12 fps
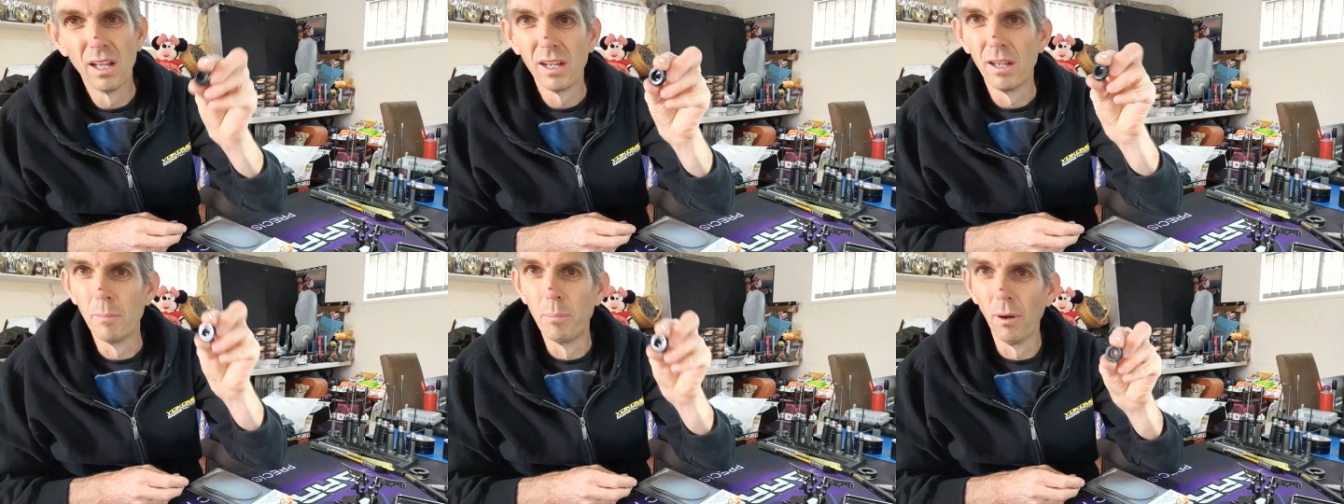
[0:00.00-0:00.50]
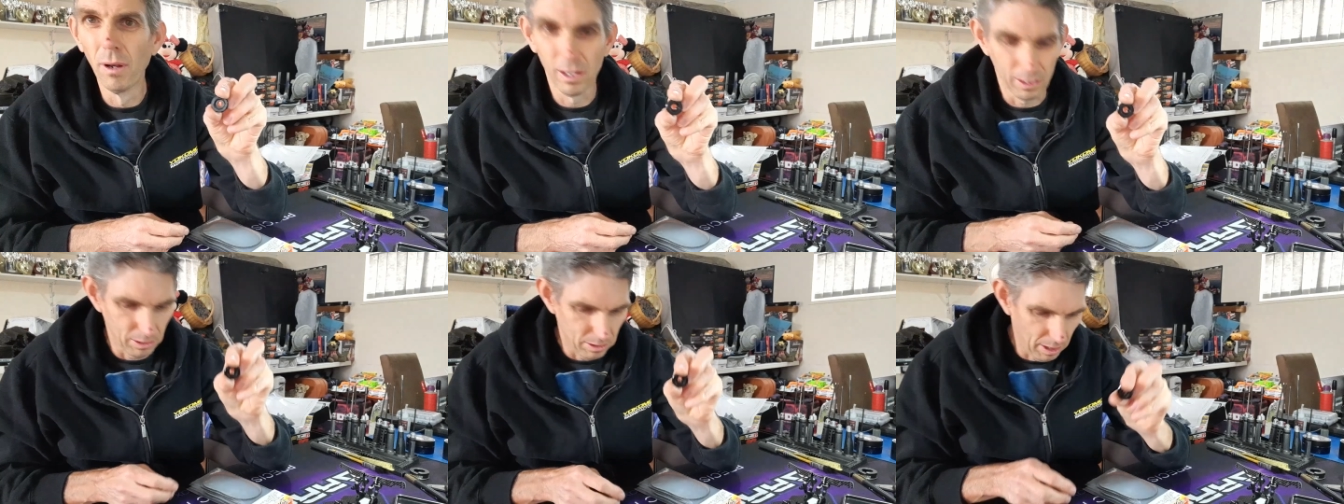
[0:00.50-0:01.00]
the
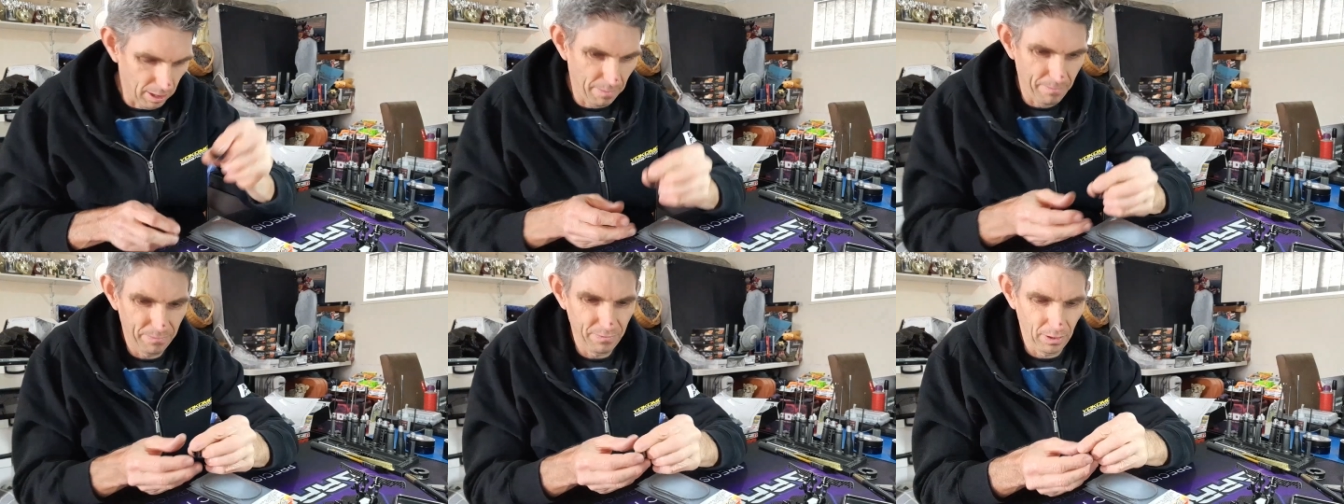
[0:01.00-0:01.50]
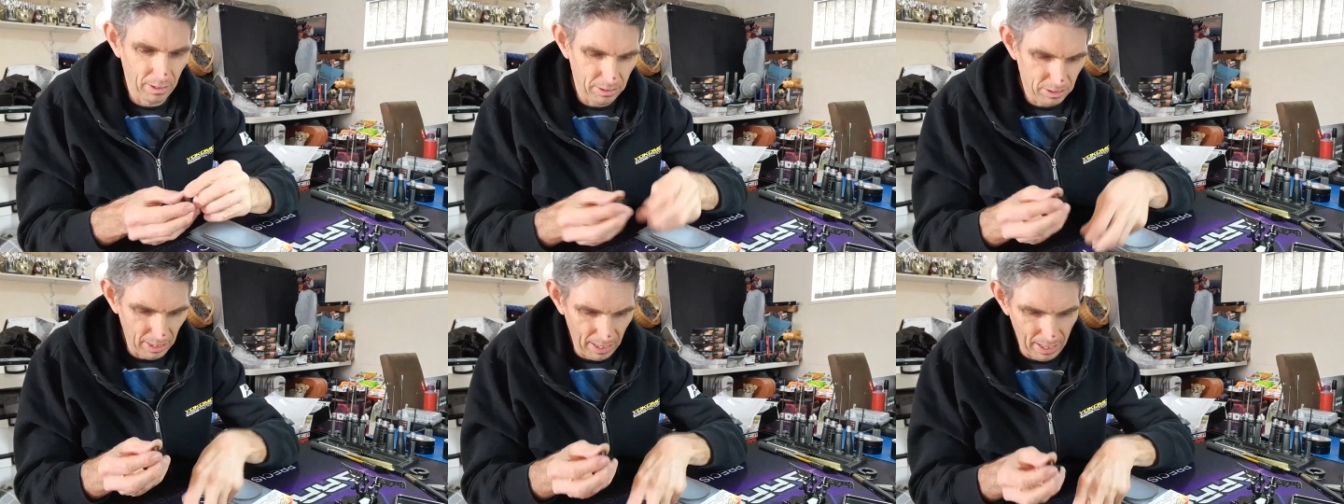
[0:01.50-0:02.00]
pulleys for the
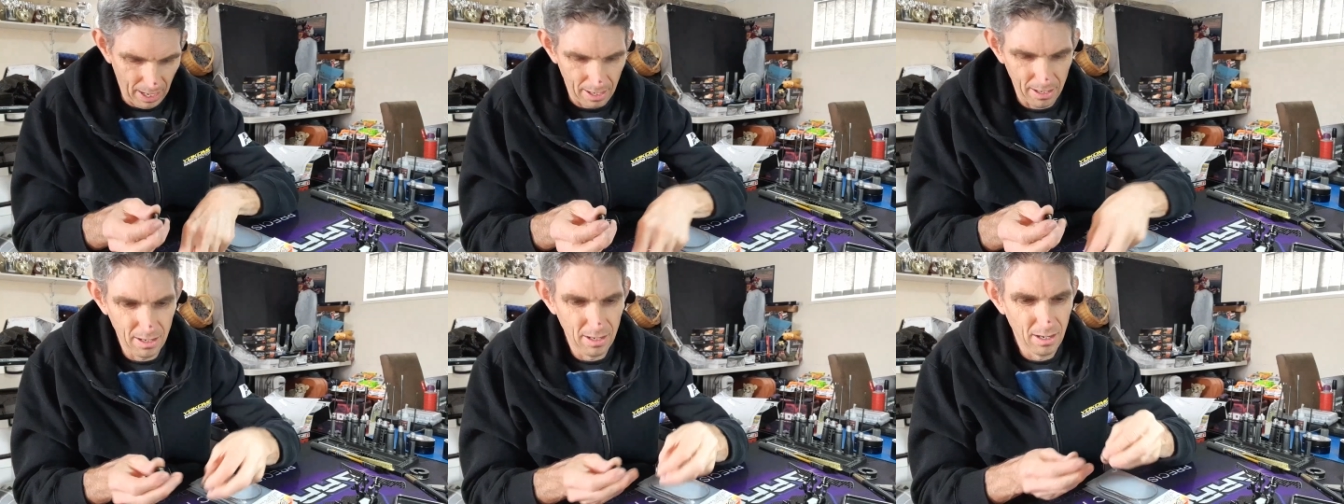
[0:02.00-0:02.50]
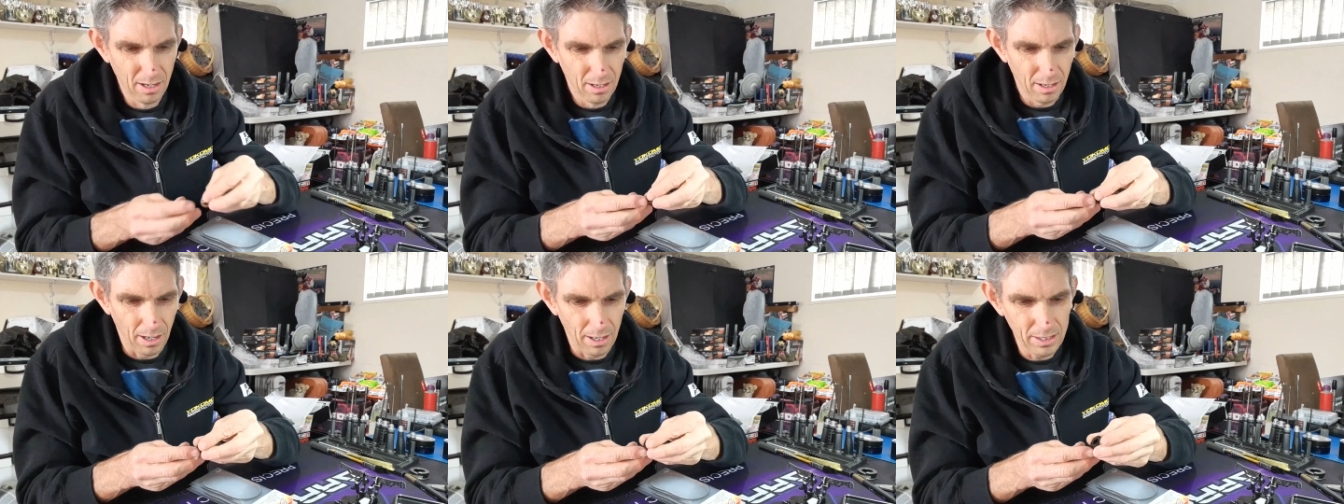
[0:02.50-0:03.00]
center
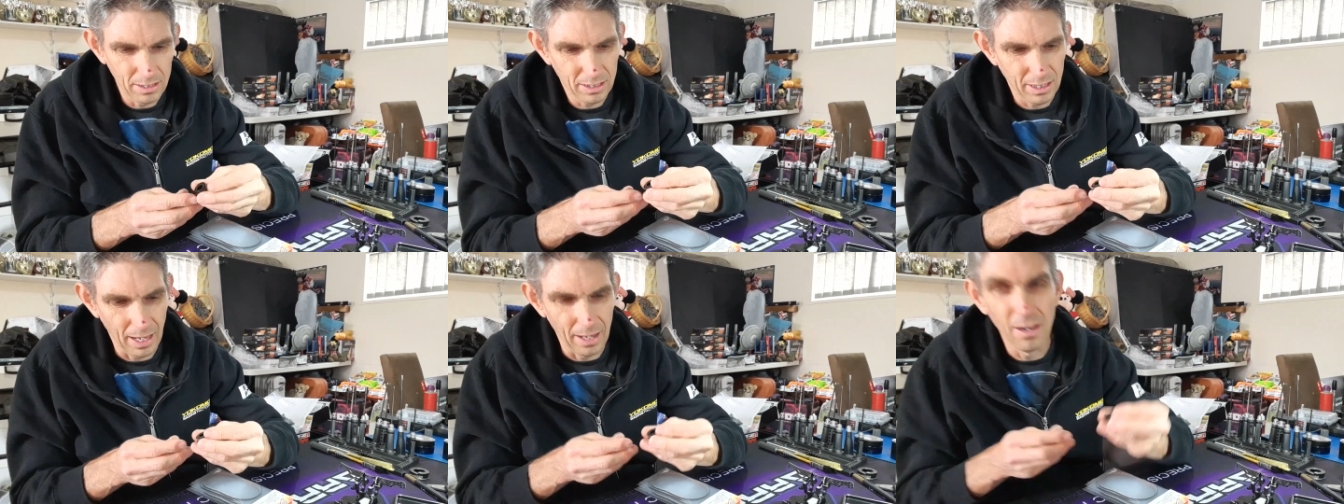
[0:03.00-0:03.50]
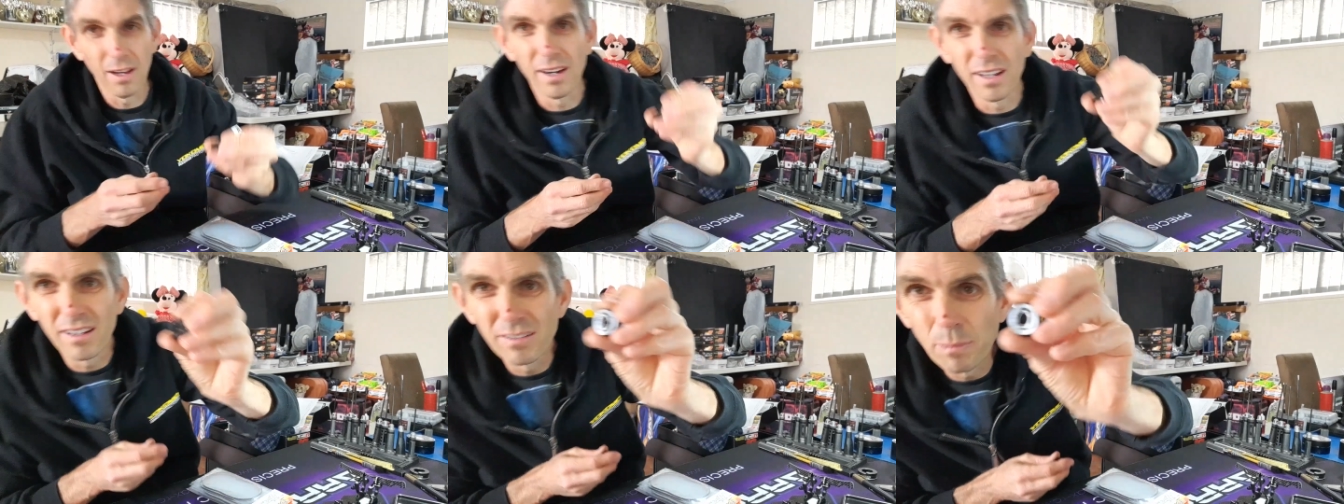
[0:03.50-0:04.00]
I just get
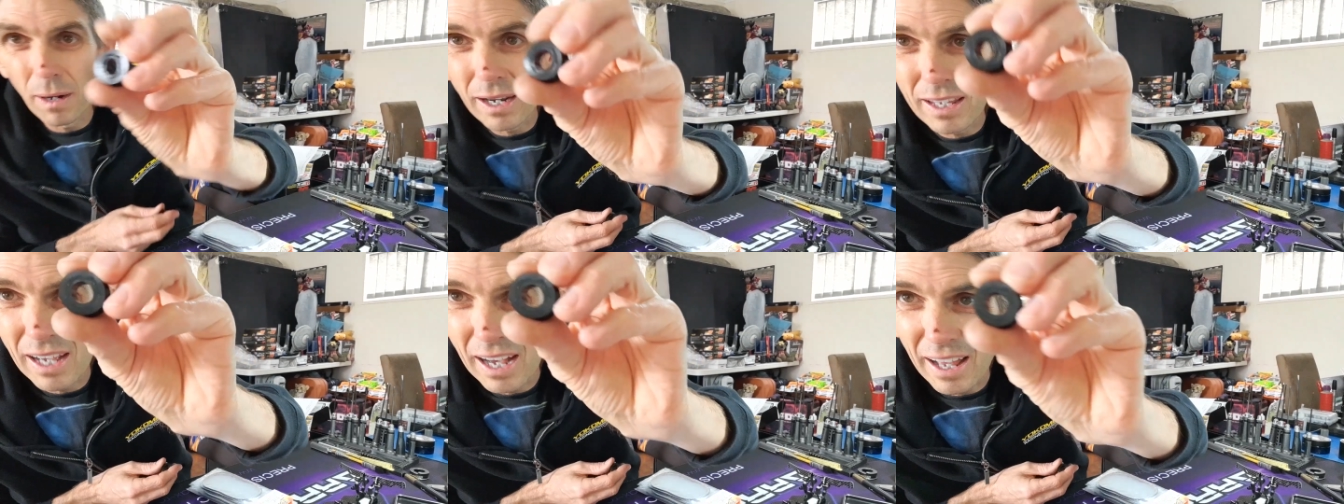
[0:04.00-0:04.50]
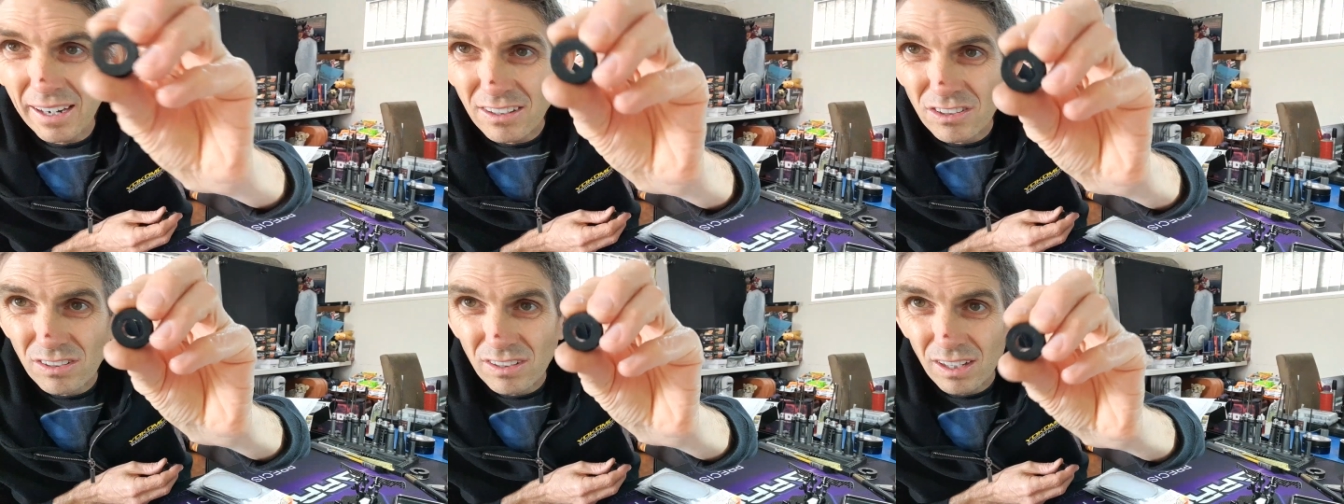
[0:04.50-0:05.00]
it's probably hard to
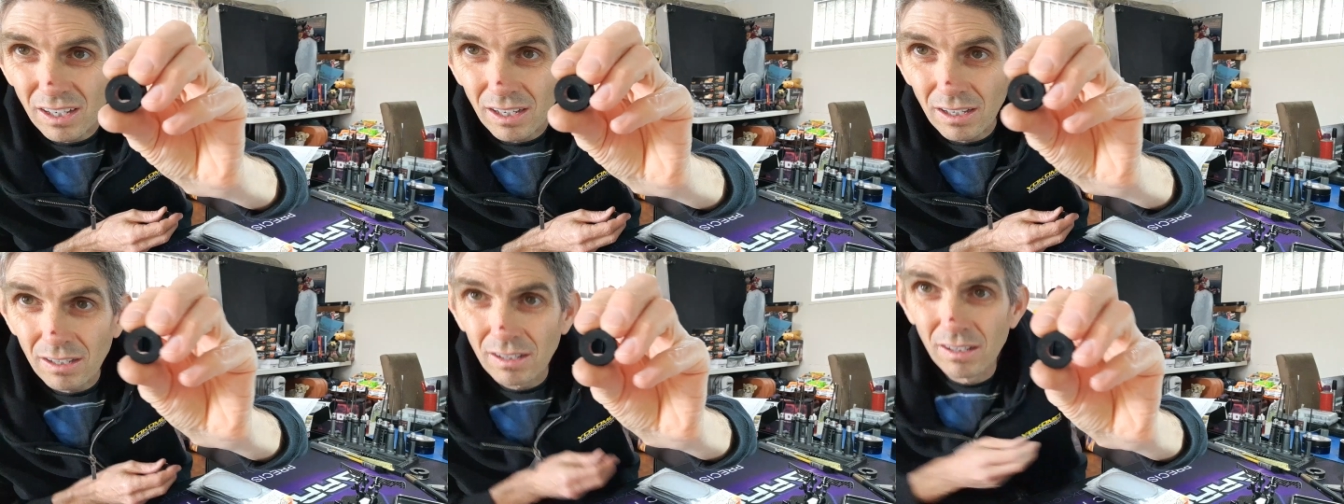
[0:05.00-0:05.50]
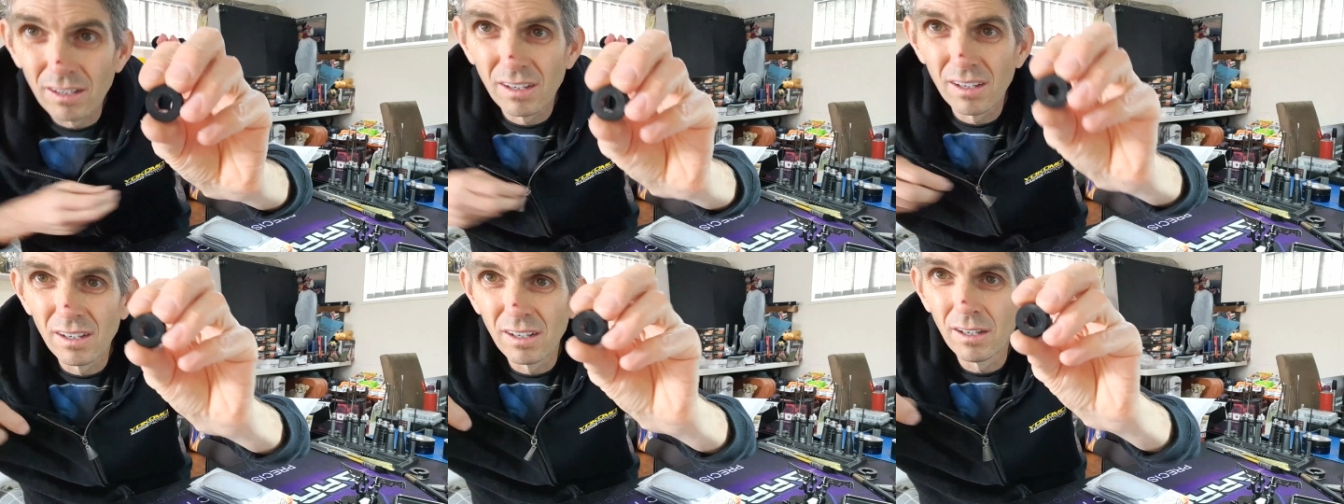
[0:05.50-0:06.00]
see
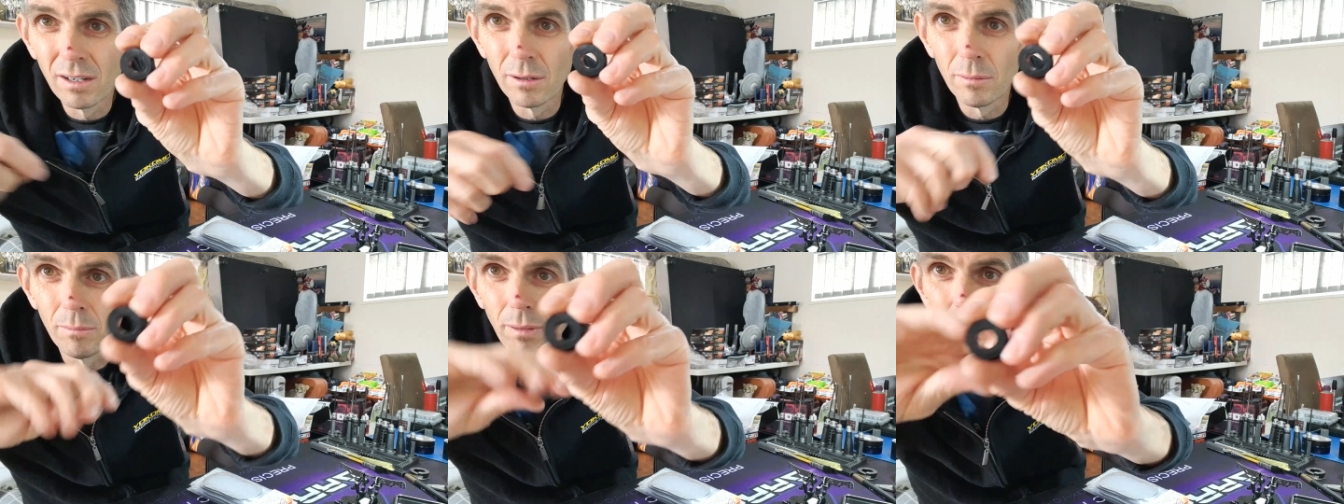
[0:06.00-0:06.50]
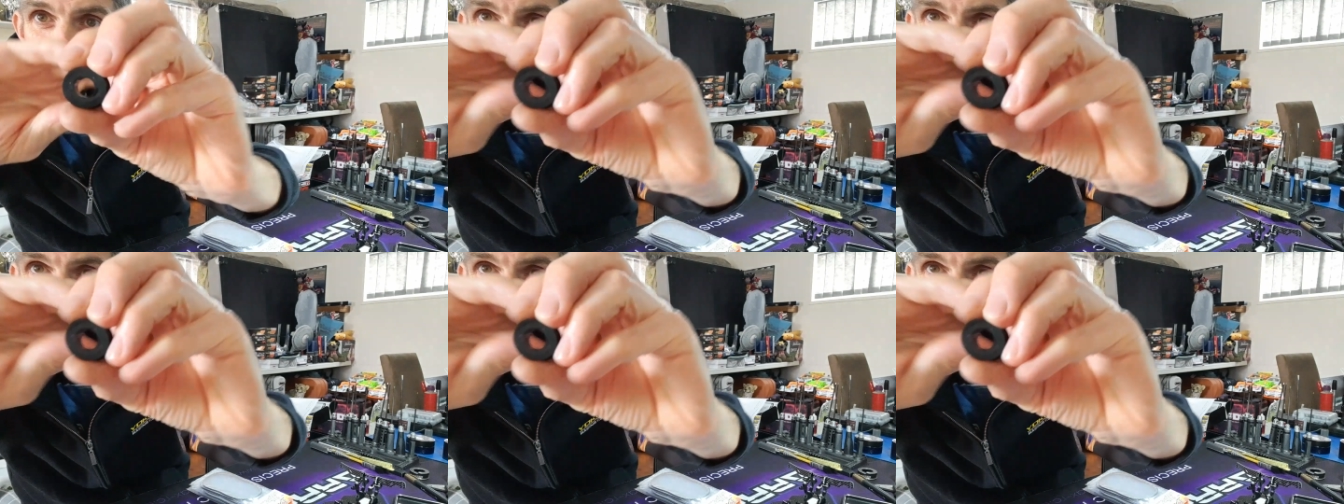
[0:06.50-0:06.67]
but